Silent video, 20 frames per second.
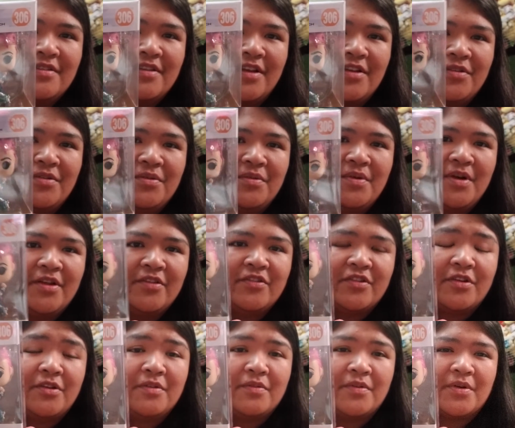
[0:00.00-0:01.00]
I don't watch
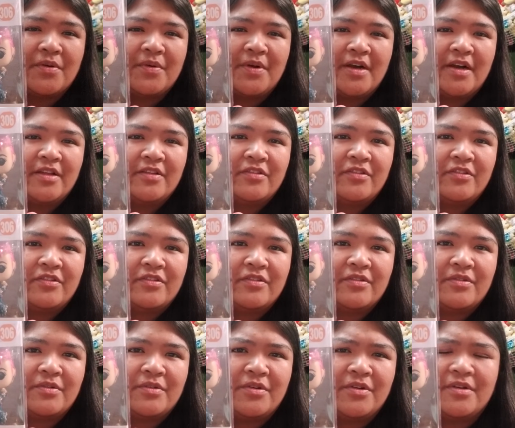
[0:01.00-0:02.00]
Overwatch,
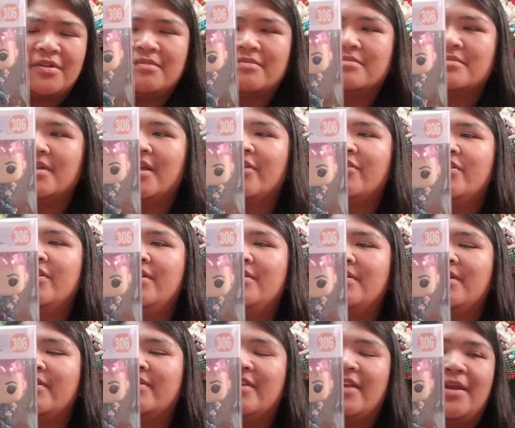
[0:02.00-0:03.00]
or actually,
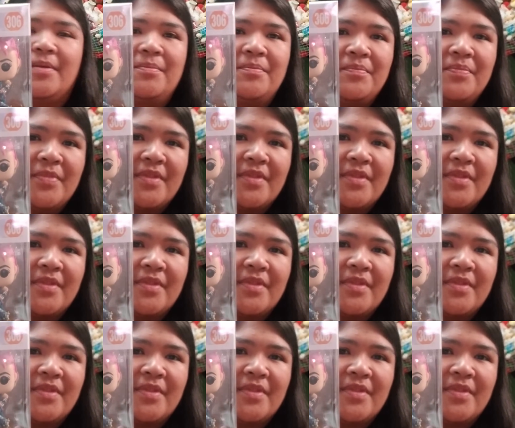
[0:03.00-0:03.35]
it's a game.